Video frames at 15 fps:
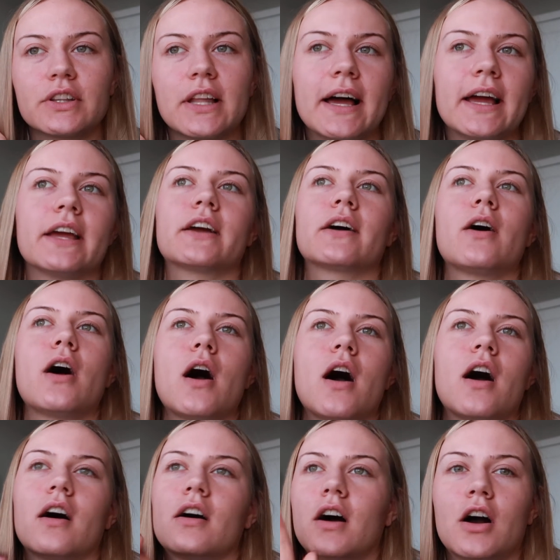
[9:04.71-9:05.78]
like
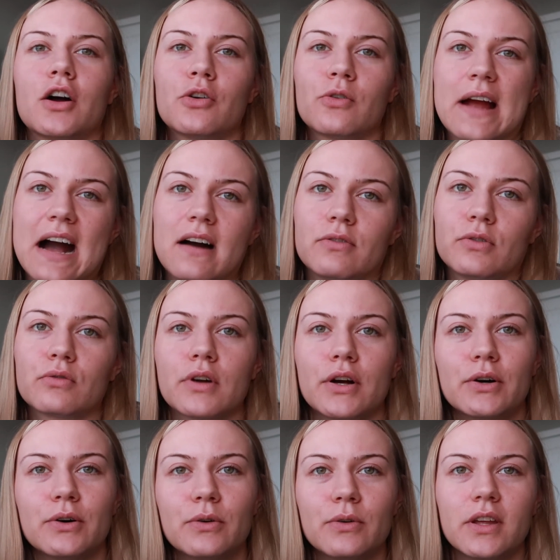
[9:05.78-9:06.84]
a gravel
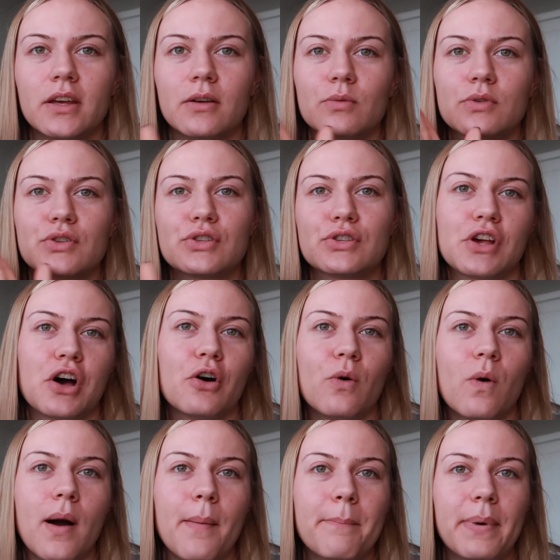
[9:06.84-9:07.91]
road. It was
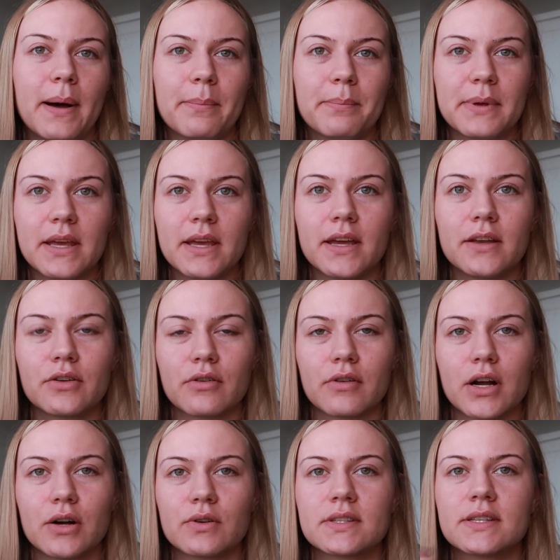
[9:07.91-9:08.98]
so bumpy and
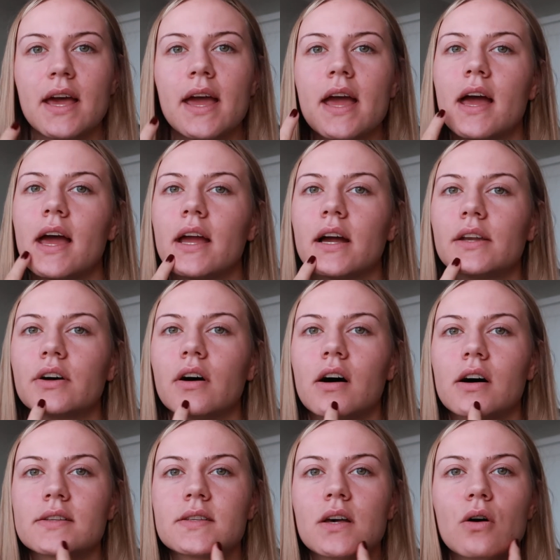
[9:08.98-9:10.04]
gross, and
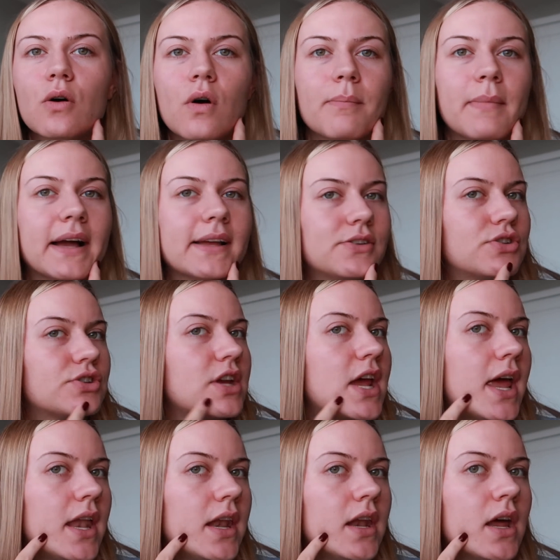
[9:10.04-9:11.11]
also my
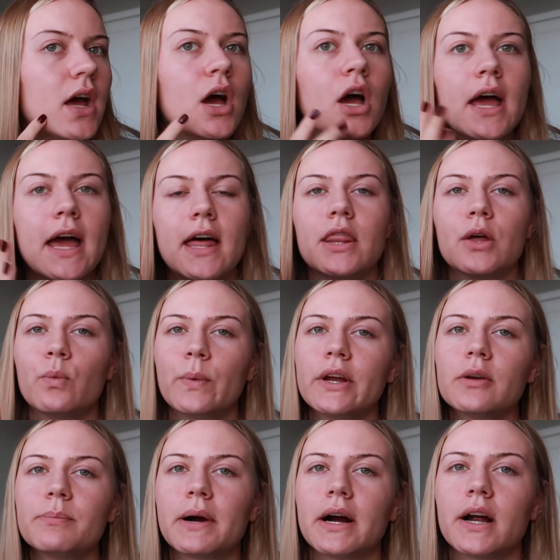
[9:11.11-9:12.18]
chin. And the
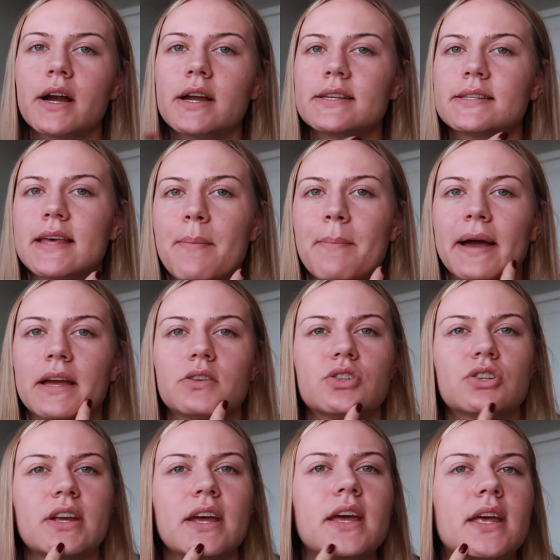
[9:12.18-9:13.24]
weird part is that my
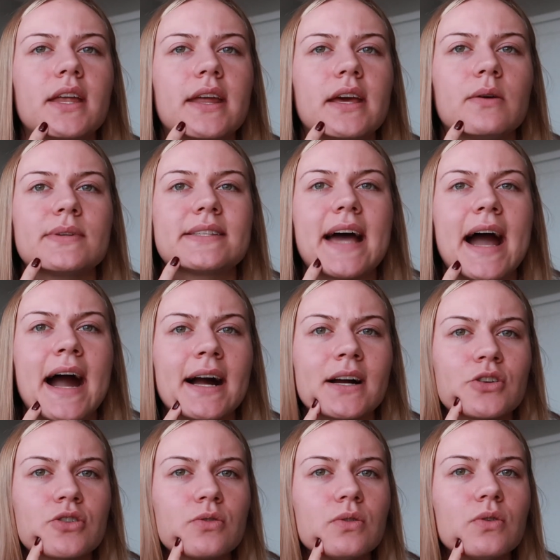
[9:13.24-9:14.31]
chin, it was
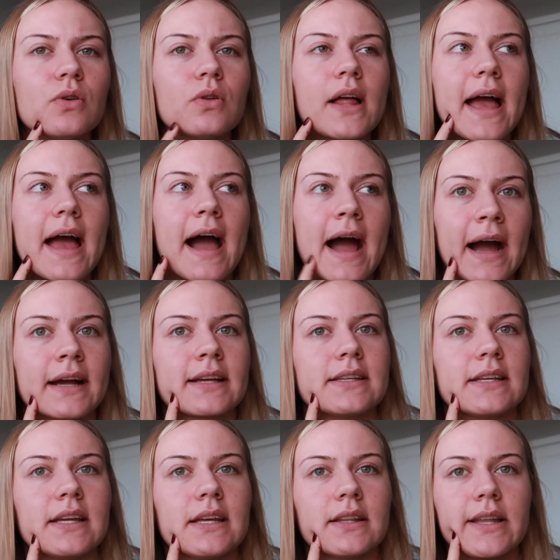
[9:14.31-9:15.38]
actual
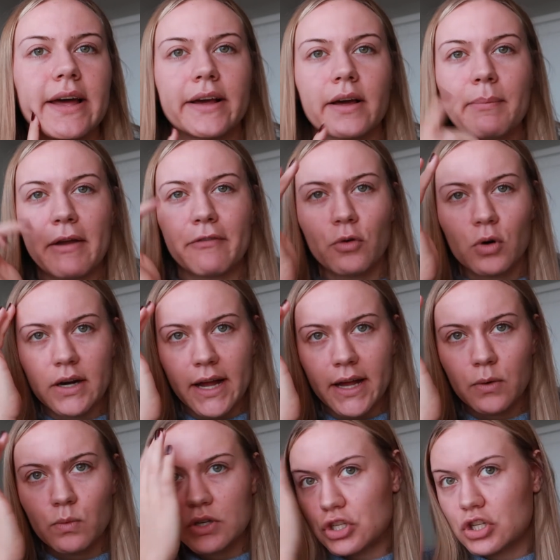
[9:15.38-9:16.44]
acne. Like, my
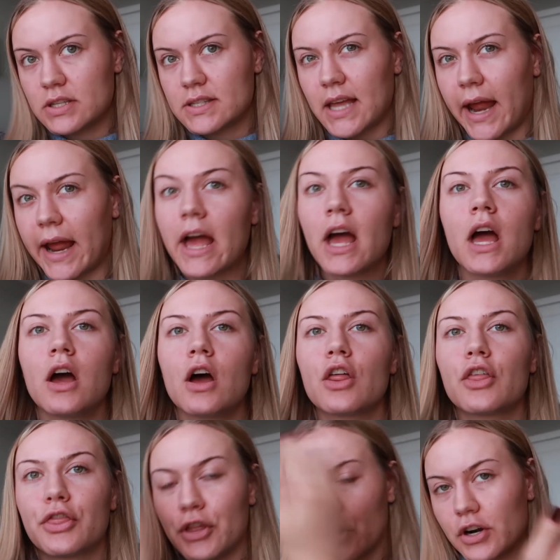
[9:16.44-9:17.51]
forehead was just like
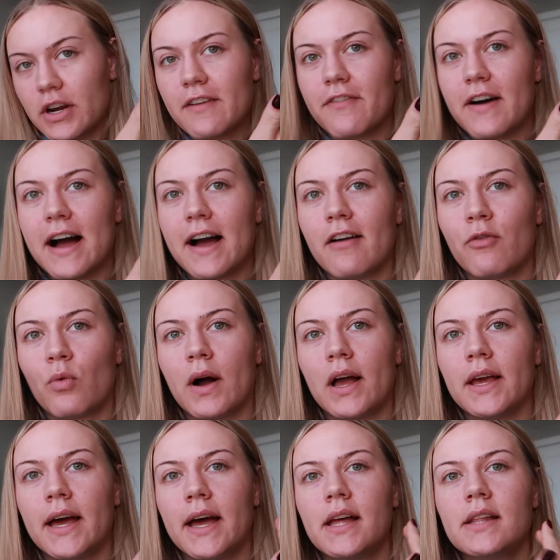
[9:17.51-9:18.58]
35
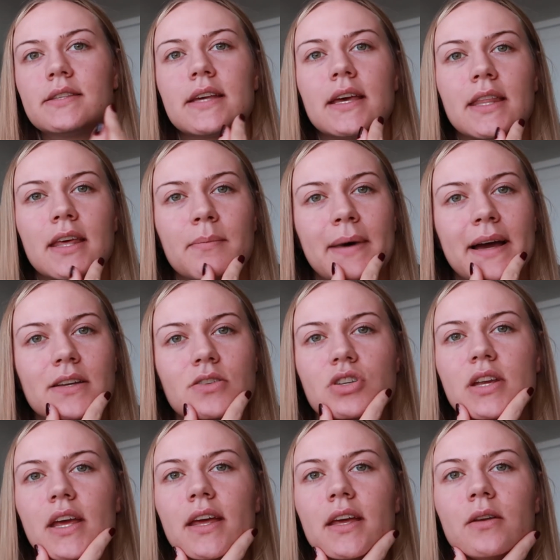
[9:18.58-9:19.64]
whiteheads, and then my
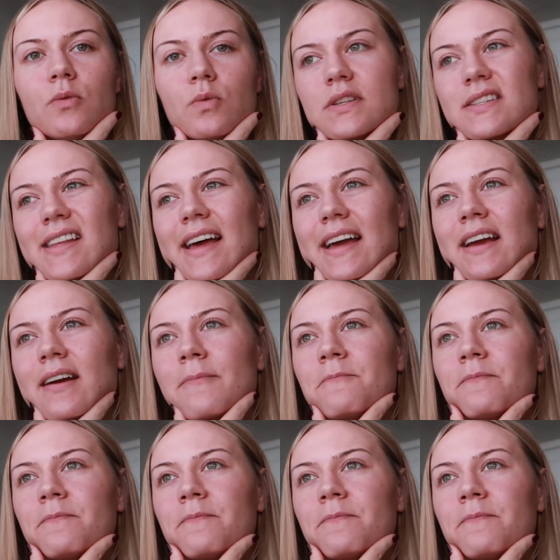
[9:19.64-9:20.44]
chin was like